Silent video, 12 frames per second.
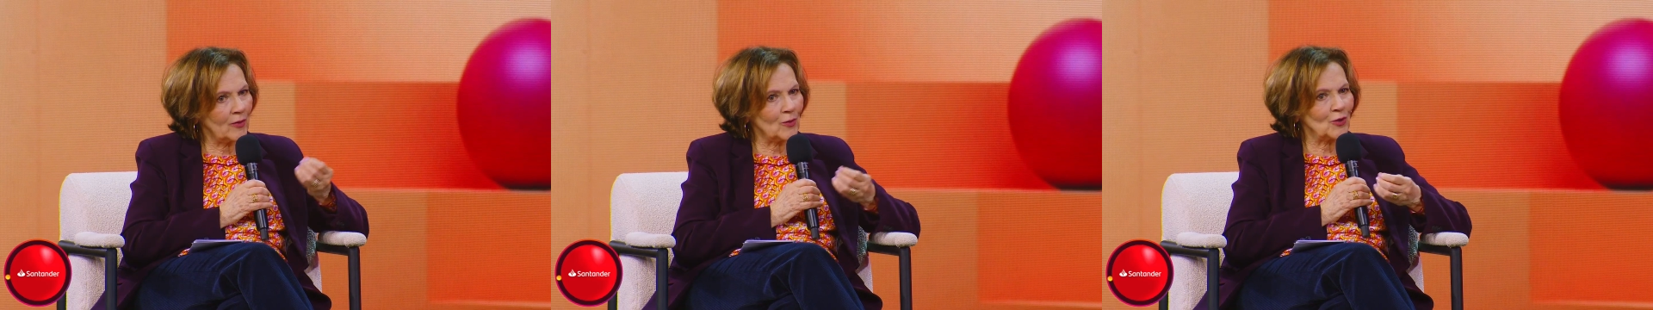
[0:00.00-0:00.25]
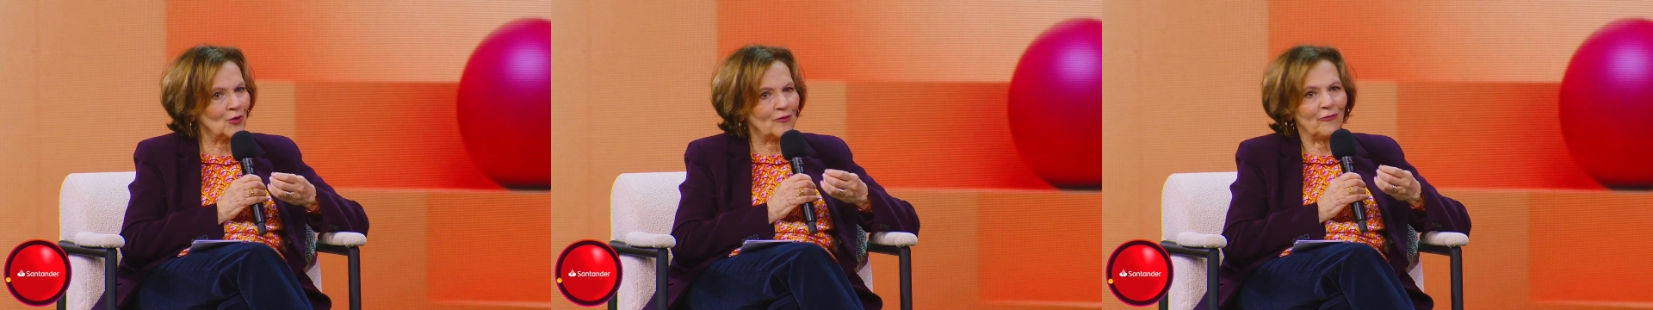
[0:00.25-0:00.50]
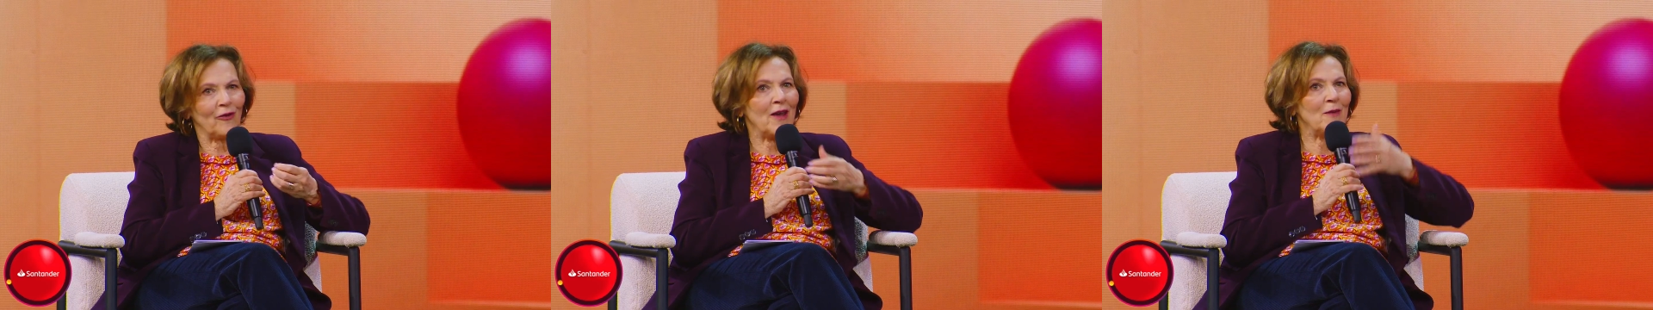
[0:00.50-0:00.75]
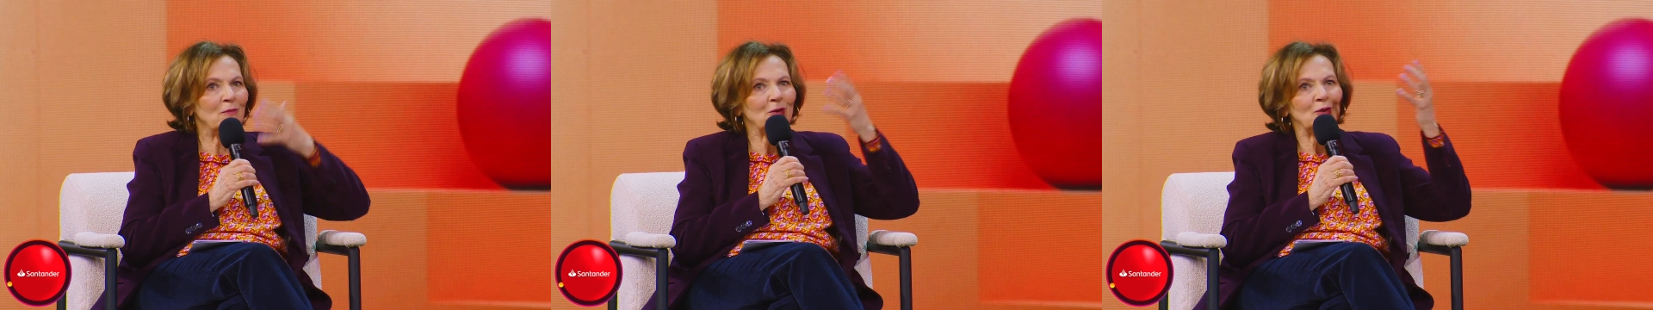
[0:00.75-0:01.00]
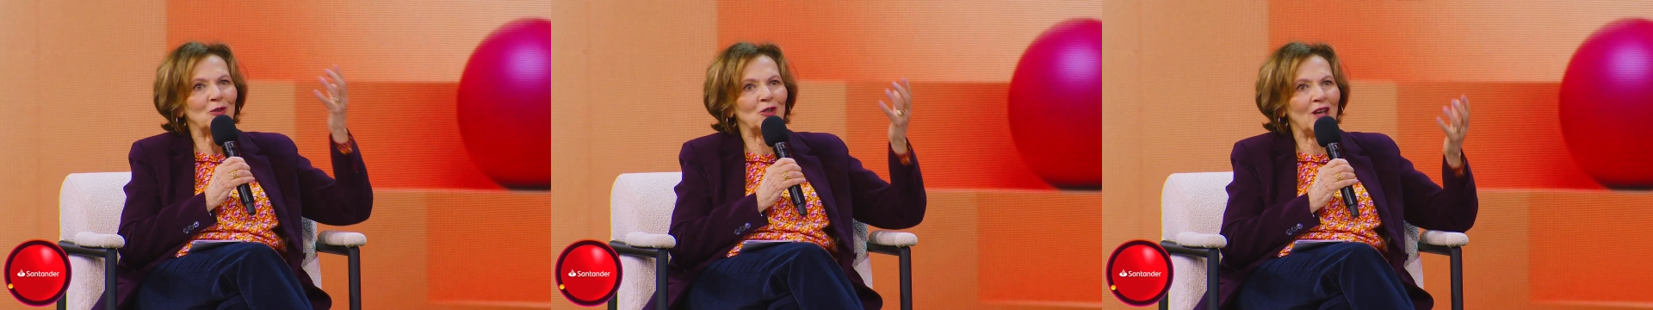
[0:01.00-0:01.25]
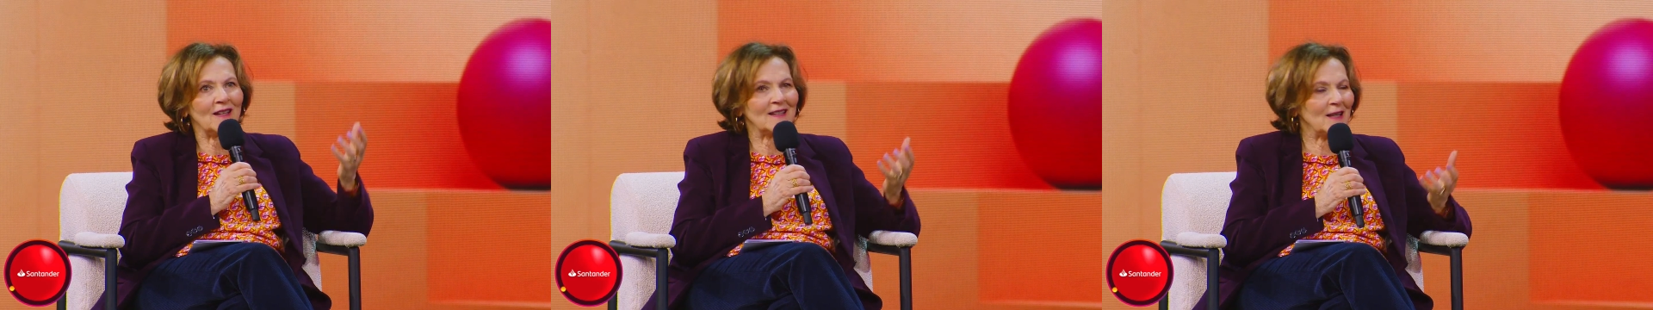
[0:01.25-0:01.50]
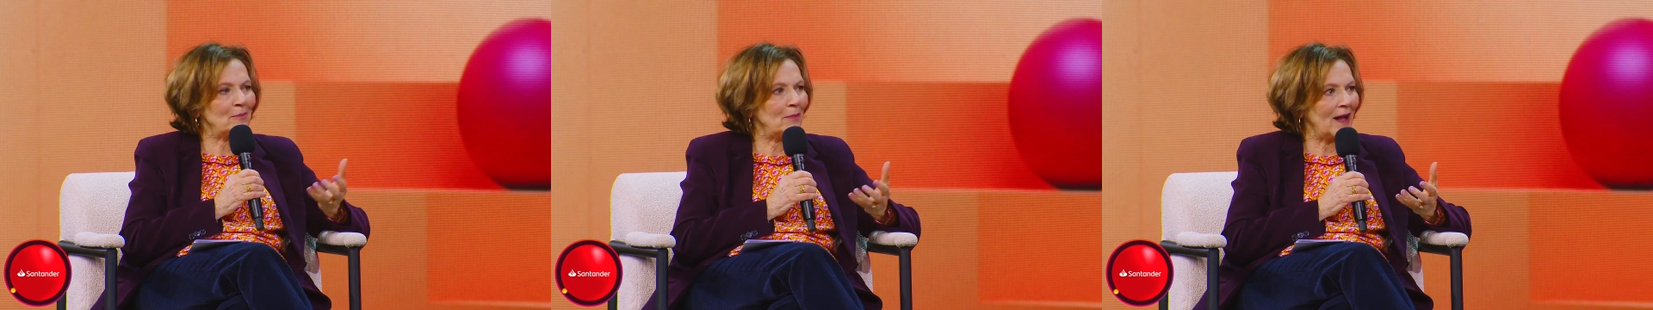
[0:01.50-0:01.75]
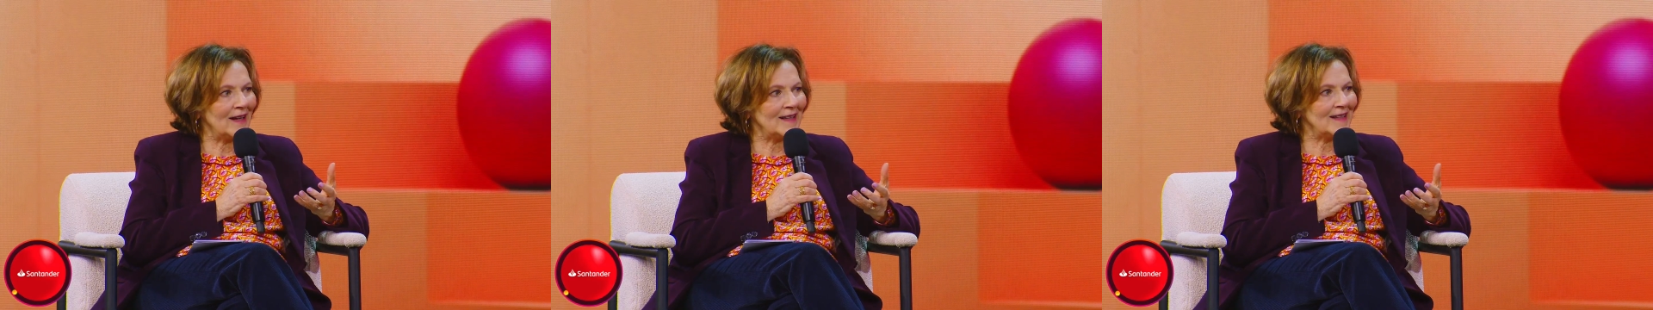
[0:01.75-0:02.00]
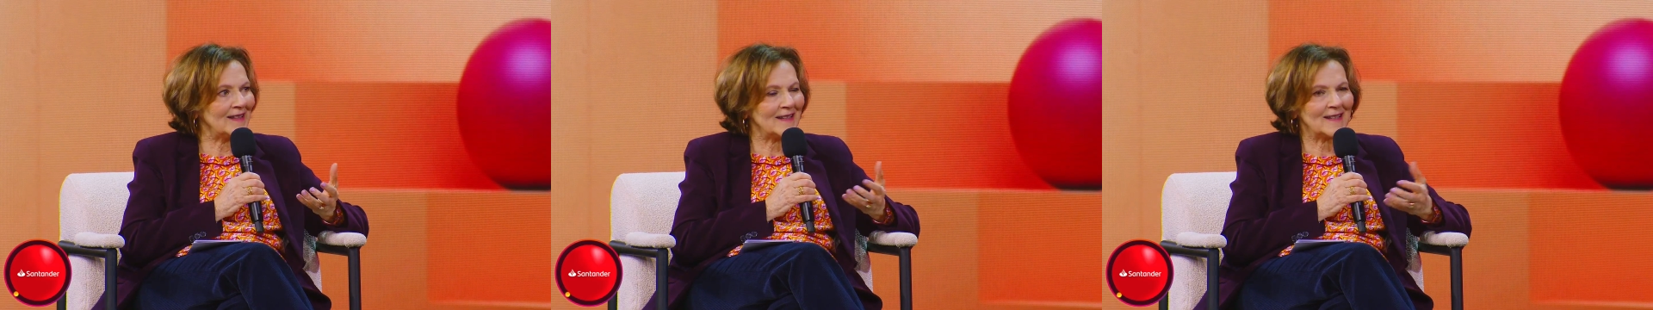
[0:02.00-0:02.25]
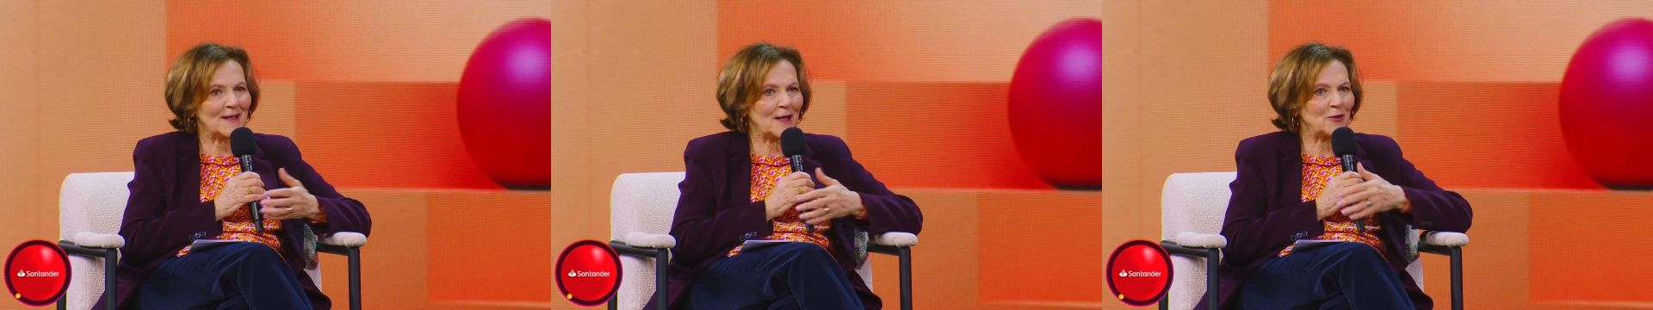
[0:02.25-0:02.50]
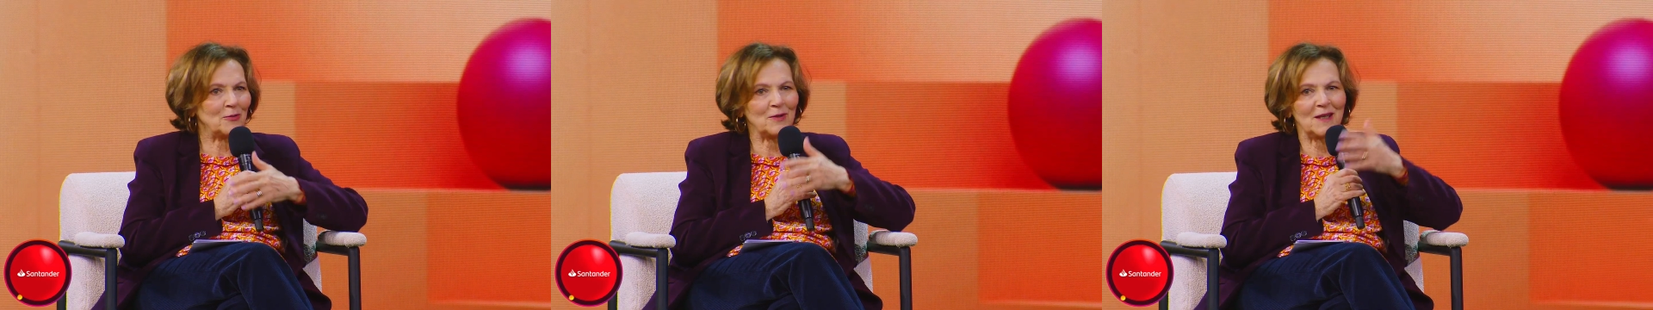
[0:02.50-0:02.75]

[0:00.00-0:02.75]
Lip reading: those famous checks and balances that we